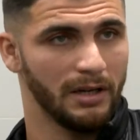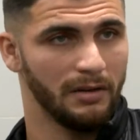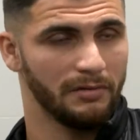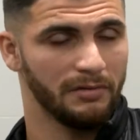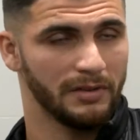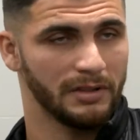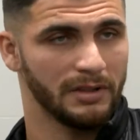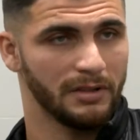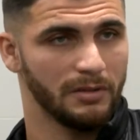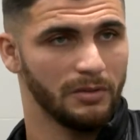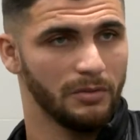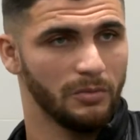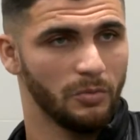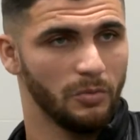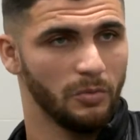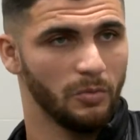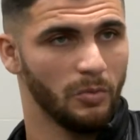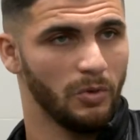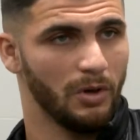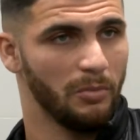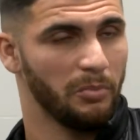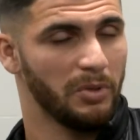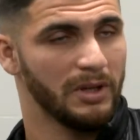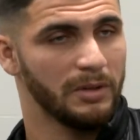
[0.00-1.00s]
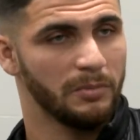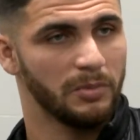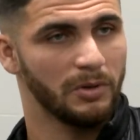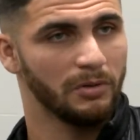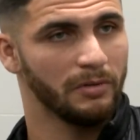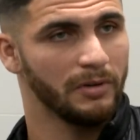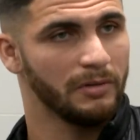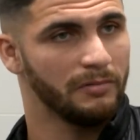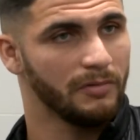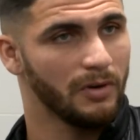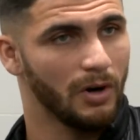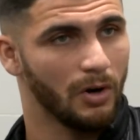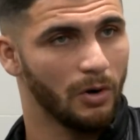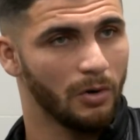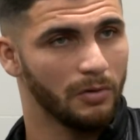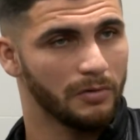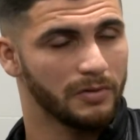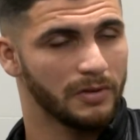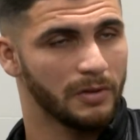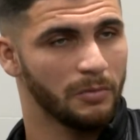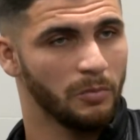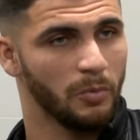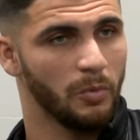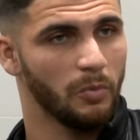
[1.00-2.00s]
I think what people are
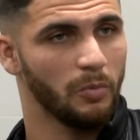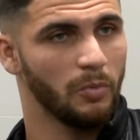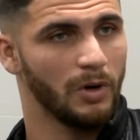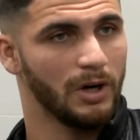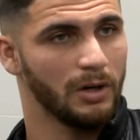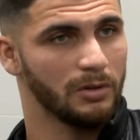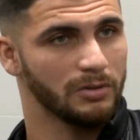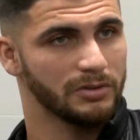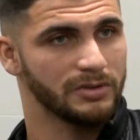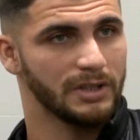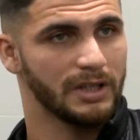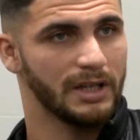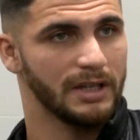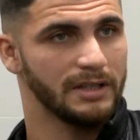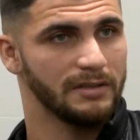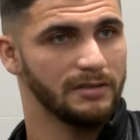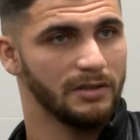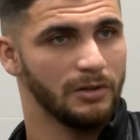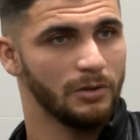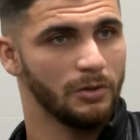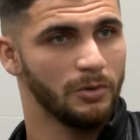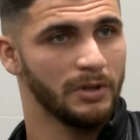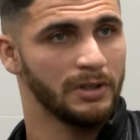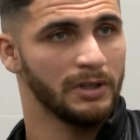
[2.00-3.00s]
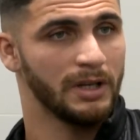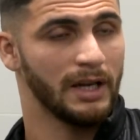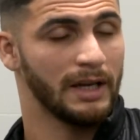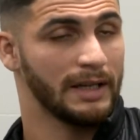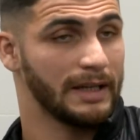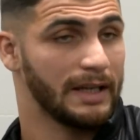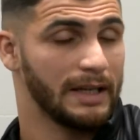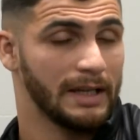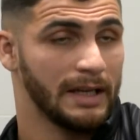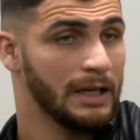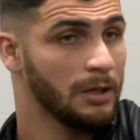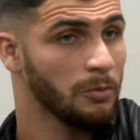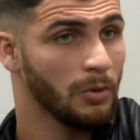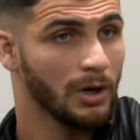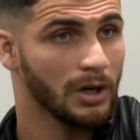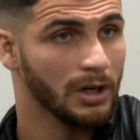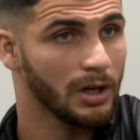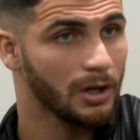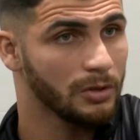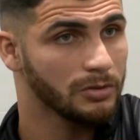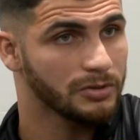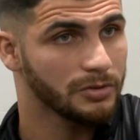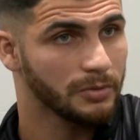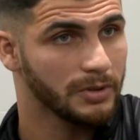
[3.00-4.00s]
involved and what else do they do, and can anyone
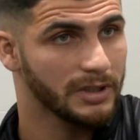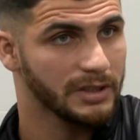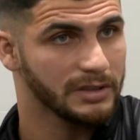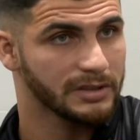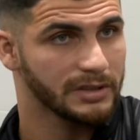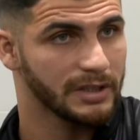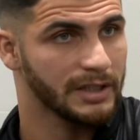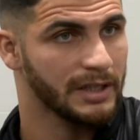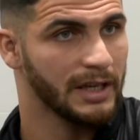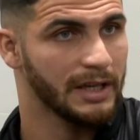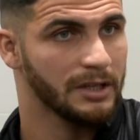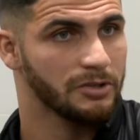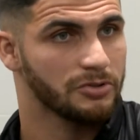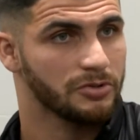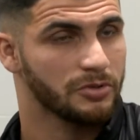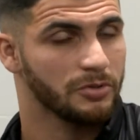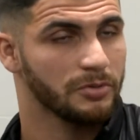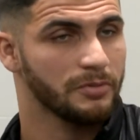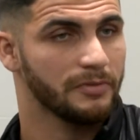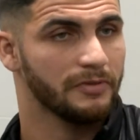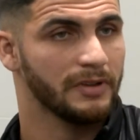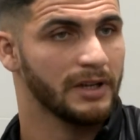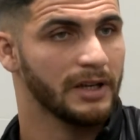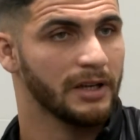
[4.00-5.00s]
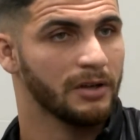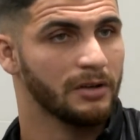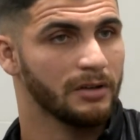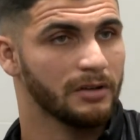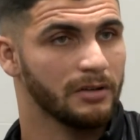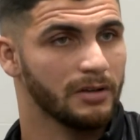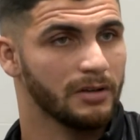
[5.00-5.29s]
go to it? Is it an age group thing?